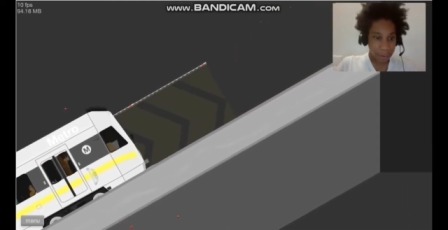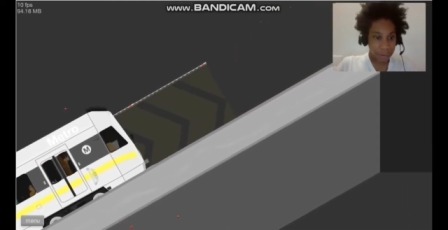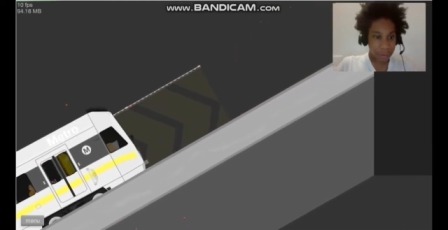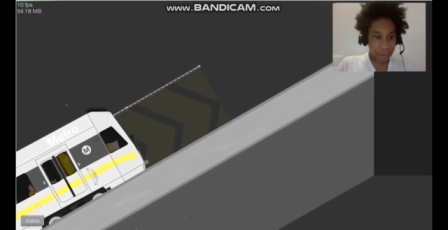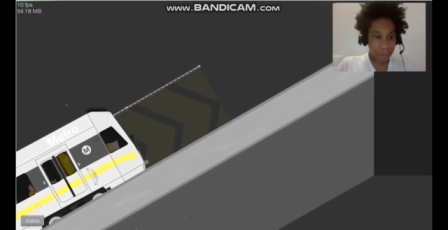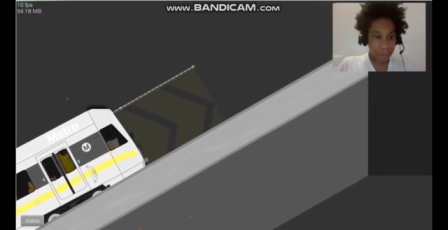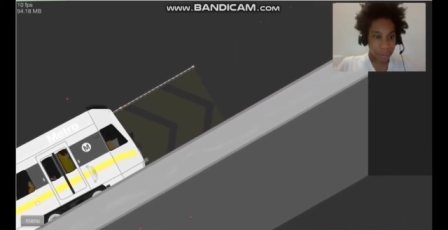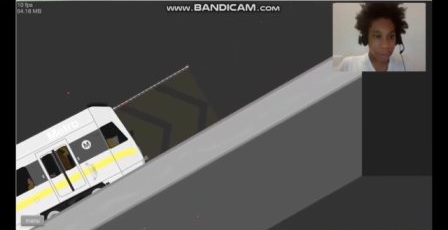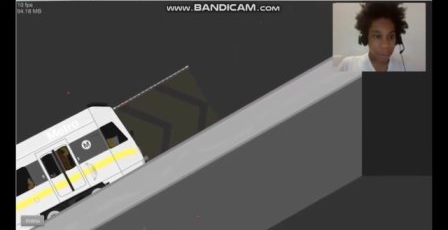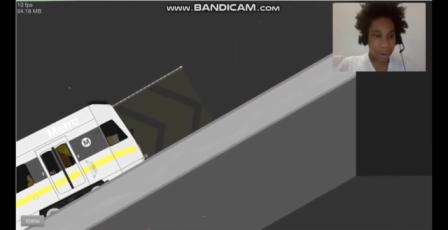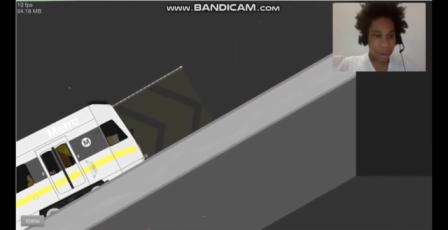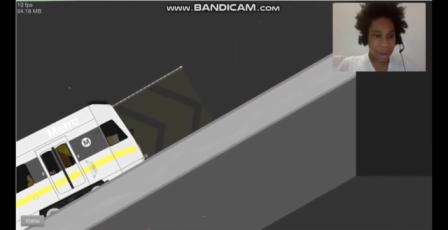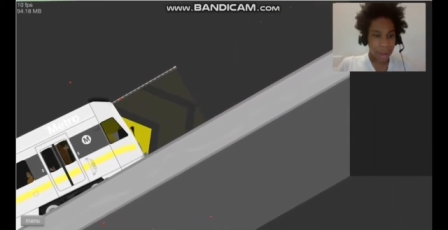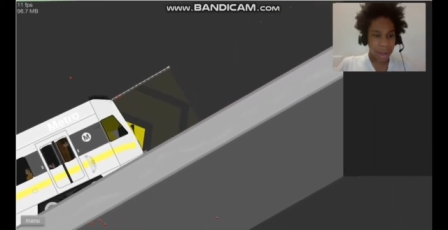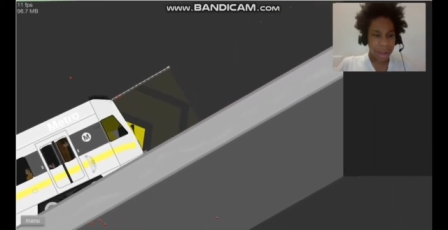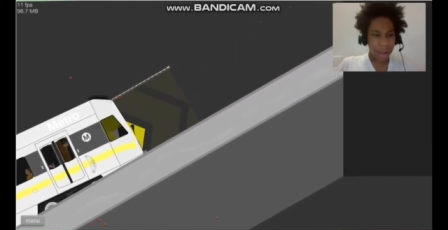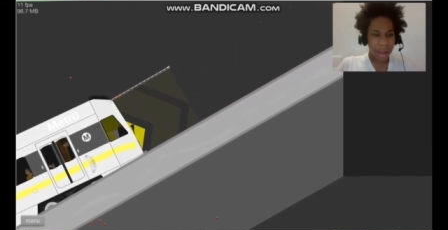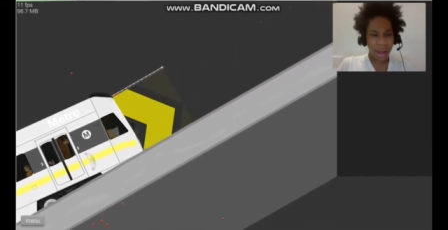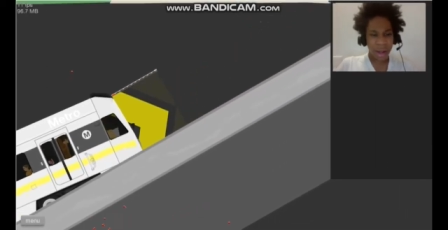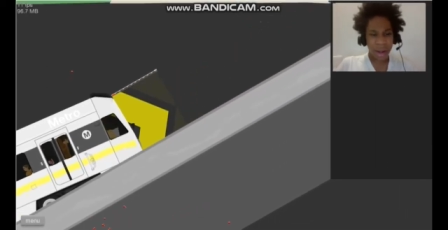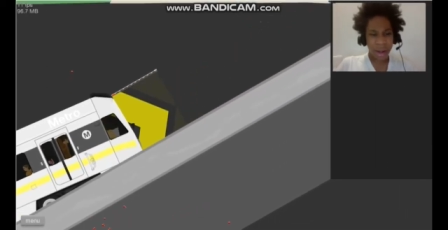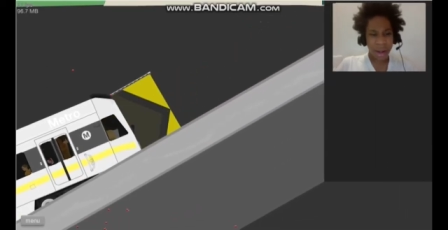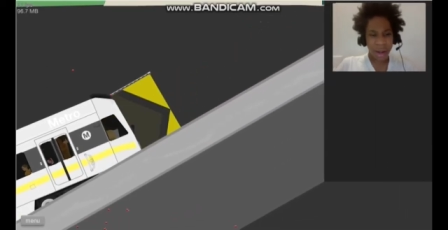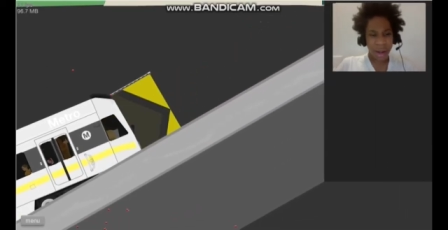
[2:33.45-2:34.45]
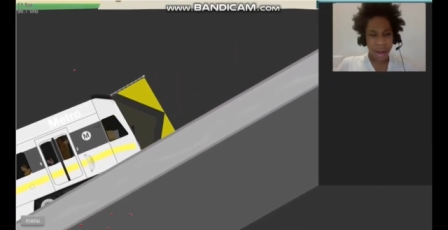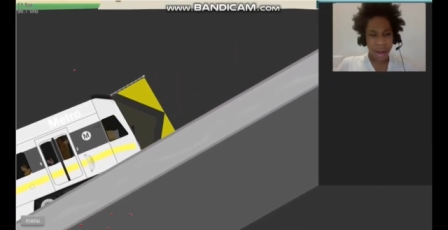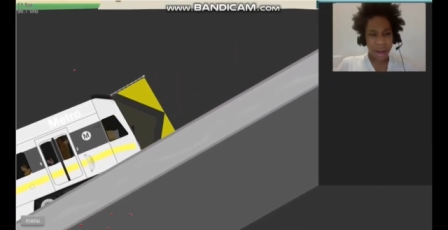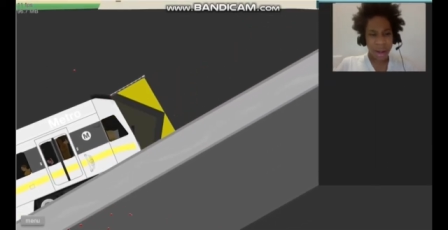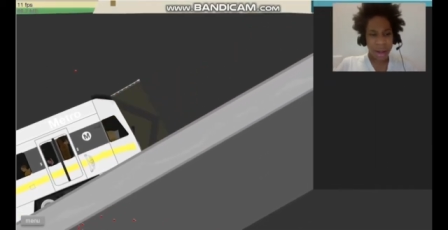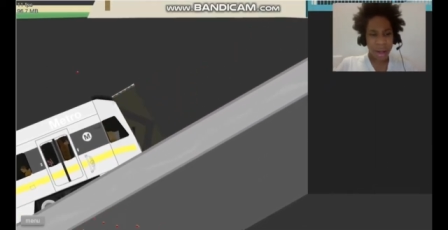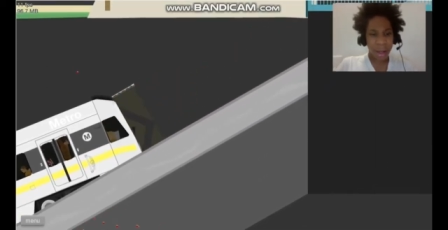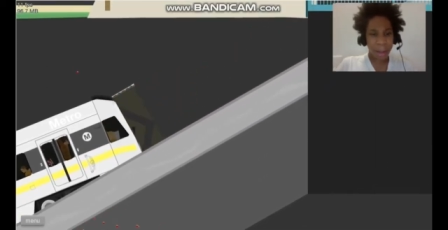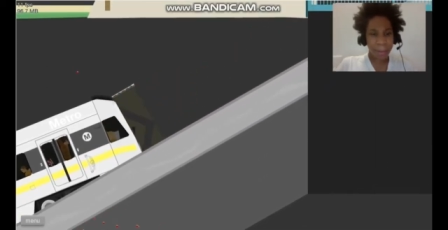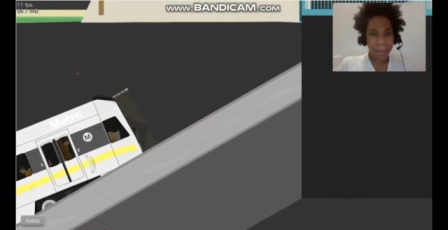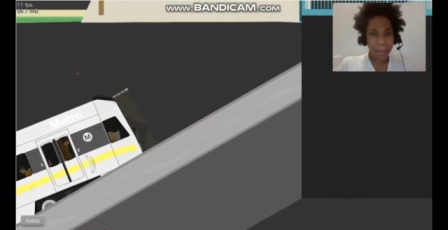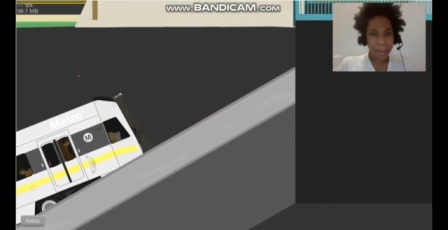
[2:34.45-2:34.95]
So we're going
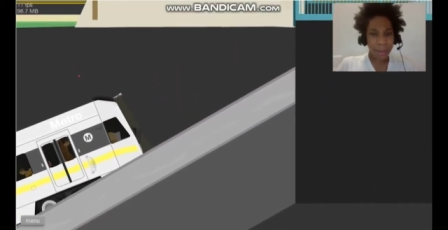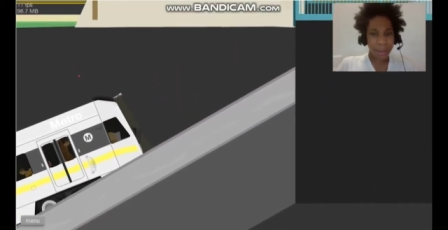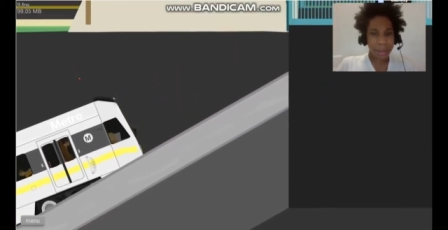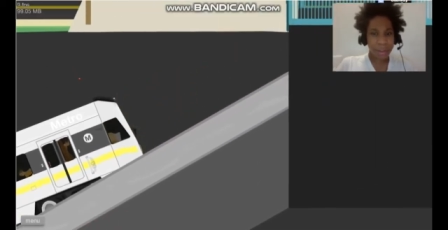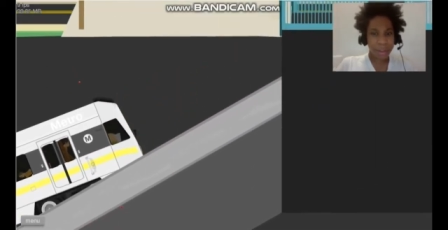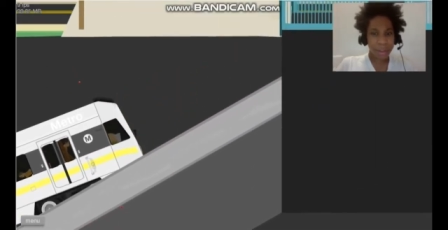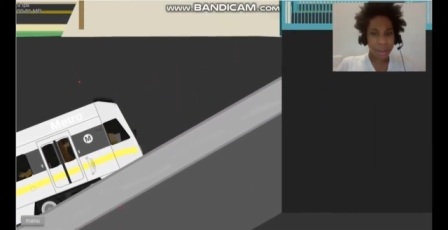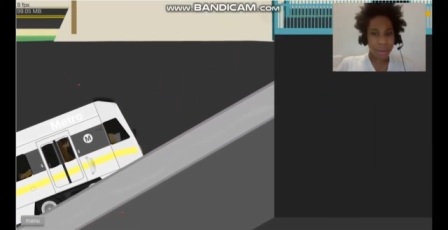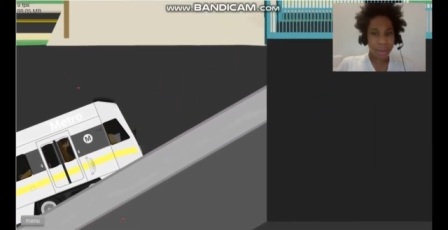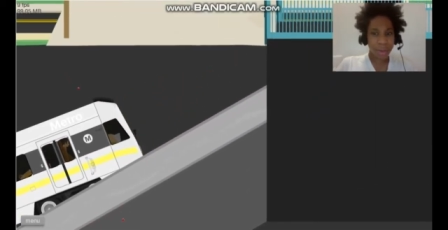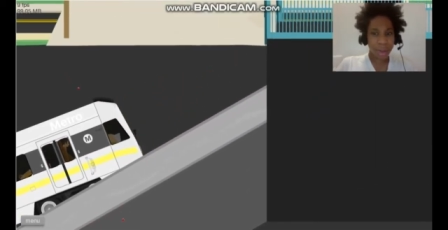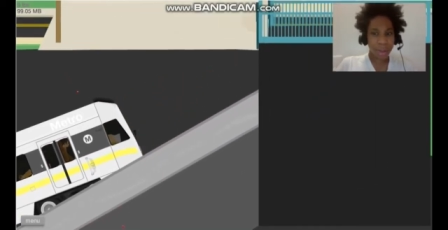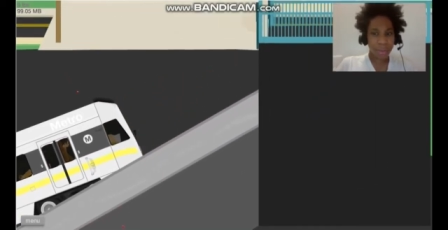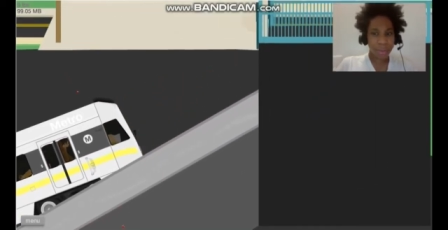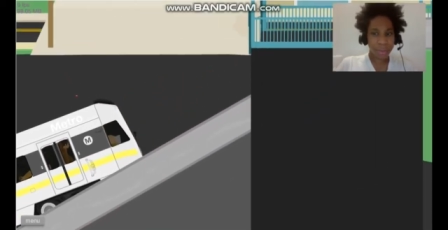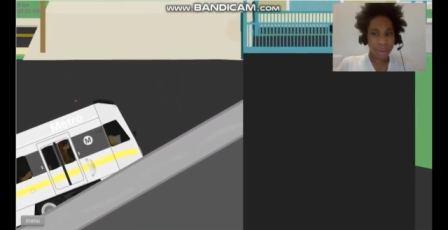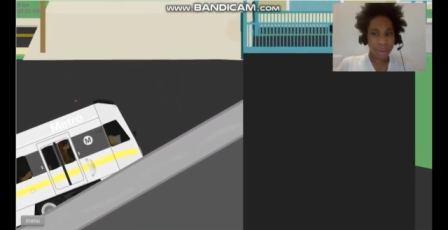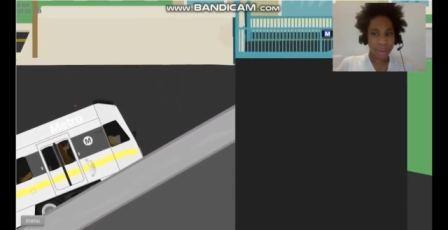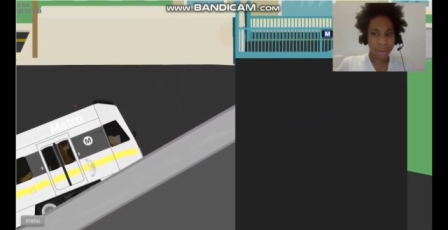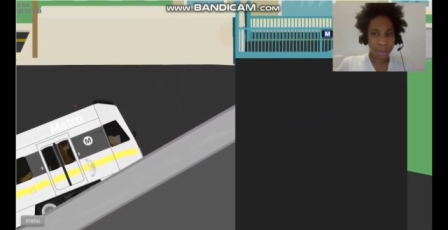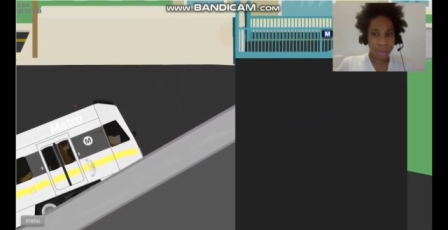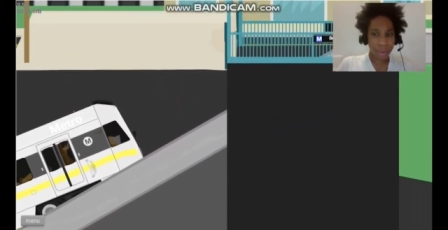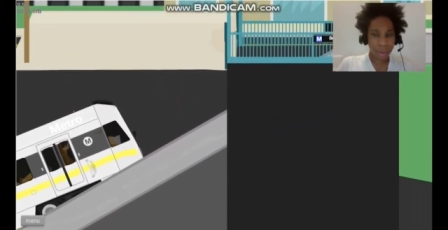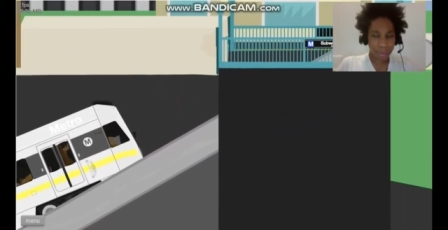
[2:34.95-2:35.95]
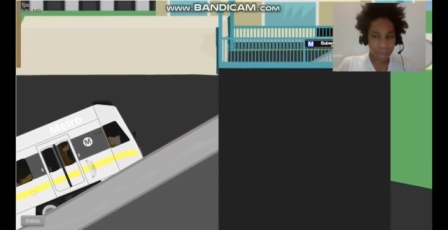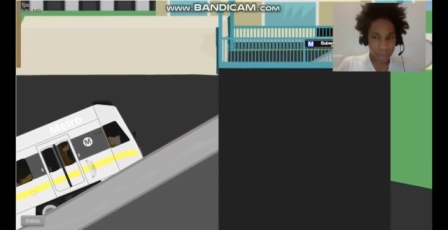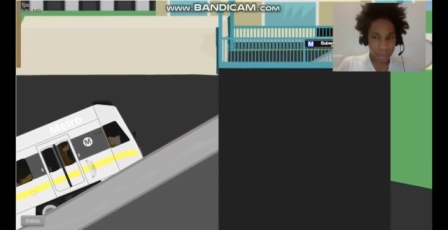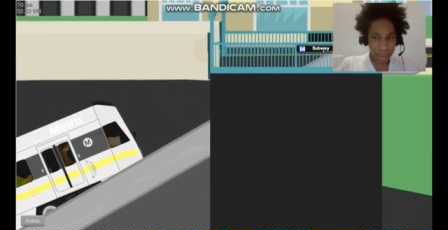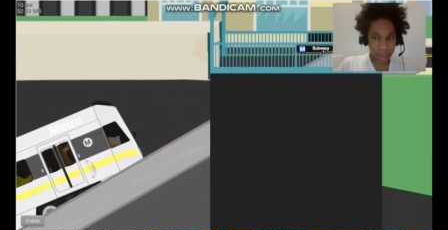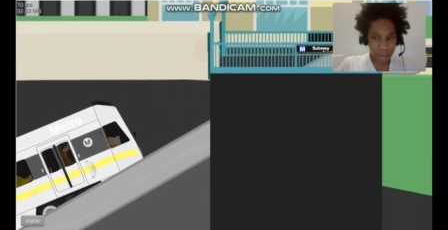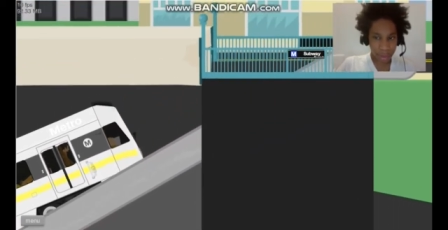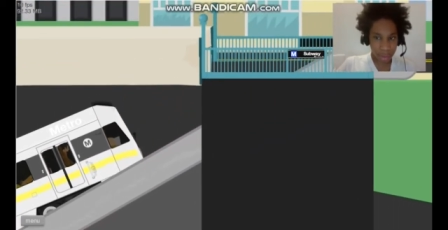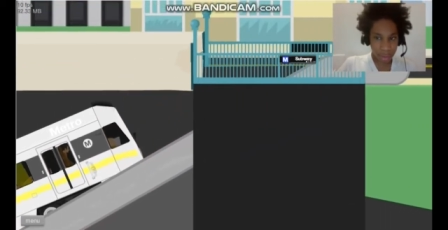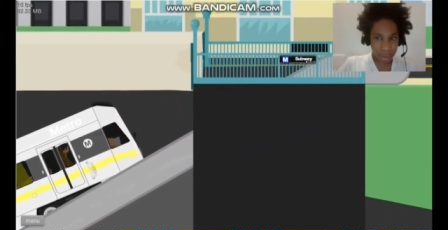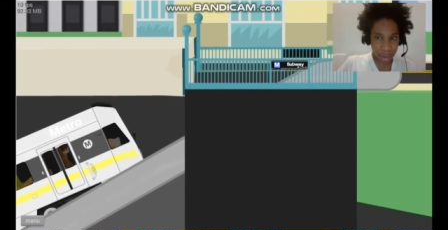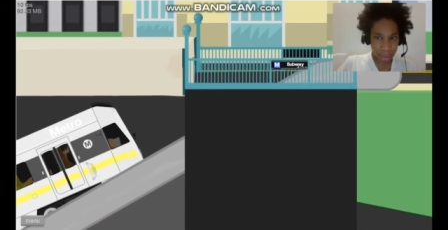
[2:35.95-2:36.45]
up. Let's go up. Let's go
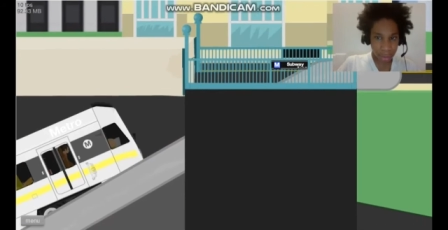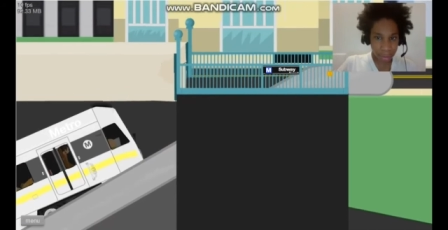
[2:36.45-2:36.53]
up.